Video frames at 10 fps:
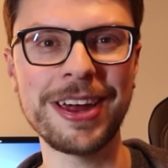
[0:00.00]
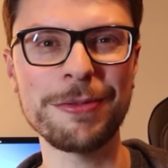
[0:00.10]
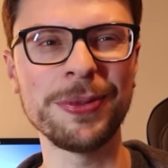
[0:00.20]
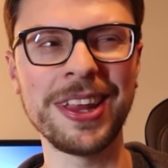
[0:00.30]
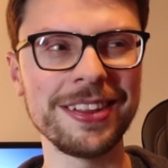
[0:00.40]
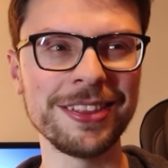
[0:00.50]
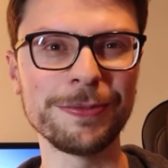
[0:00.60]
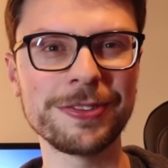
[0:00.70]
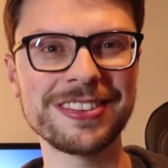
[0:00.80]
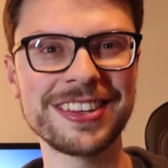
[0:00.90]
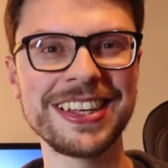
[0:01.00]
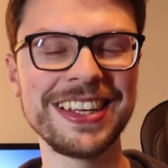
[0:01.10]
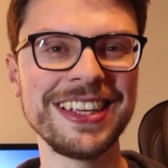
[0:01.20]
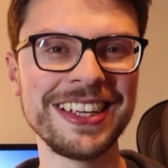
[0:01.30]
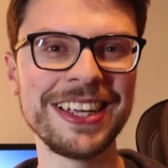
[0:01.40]
Everyone loves
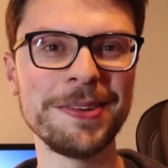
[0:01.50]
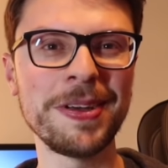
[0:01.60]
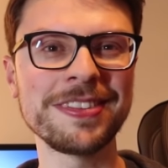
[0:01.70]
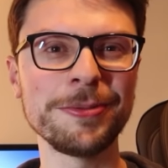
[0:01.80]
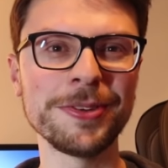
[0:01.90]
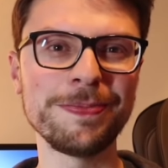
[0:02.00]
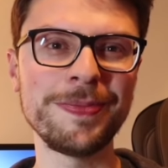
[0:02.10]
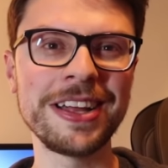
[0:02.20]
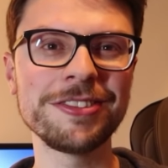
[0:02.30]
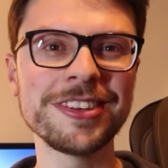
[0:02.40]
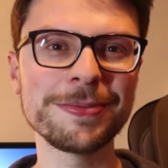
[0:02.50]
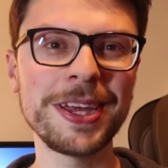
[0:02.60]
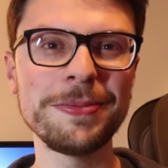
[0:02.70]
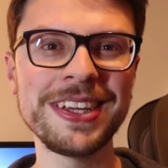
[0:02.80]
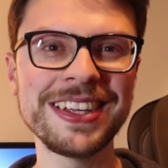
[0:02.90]
messing with matches,
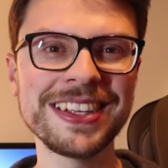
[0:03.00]
maybe.